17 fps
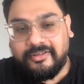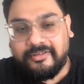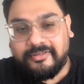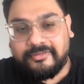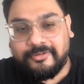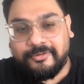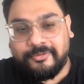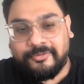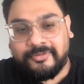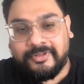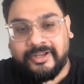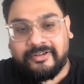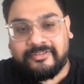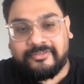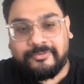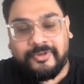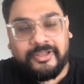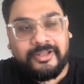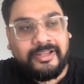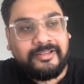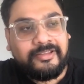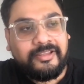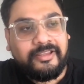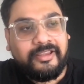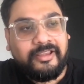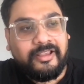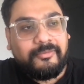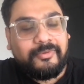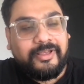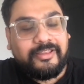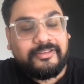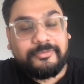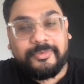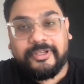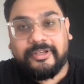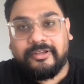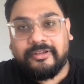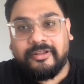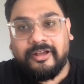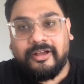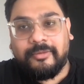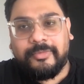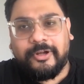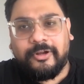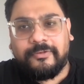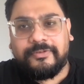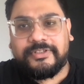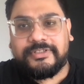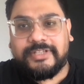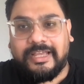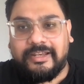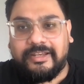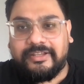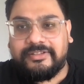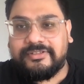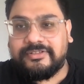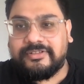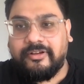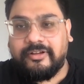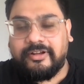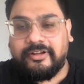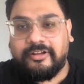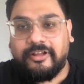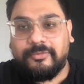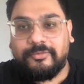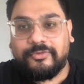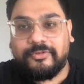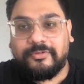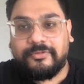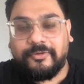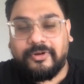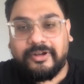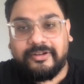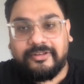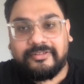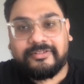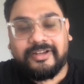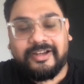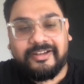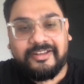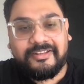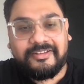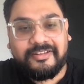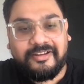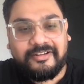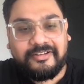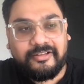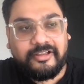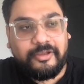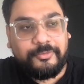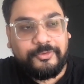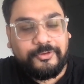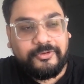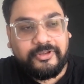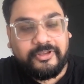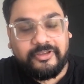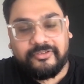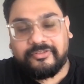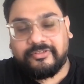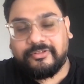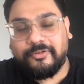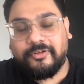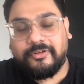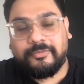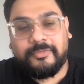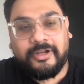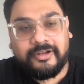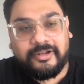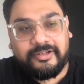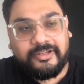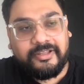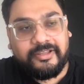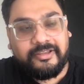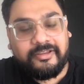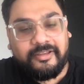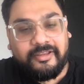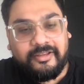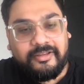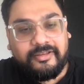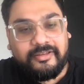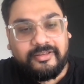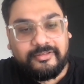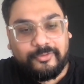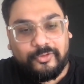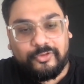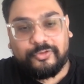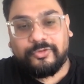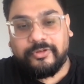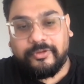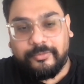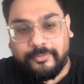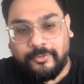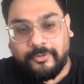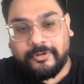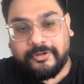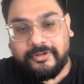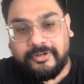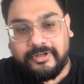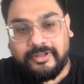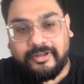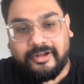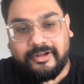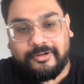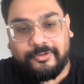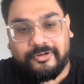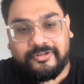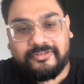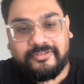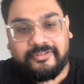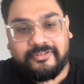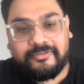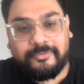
So that's where I think has been a bit of a challenge in terms of understanding that communication or marketing is also important and not just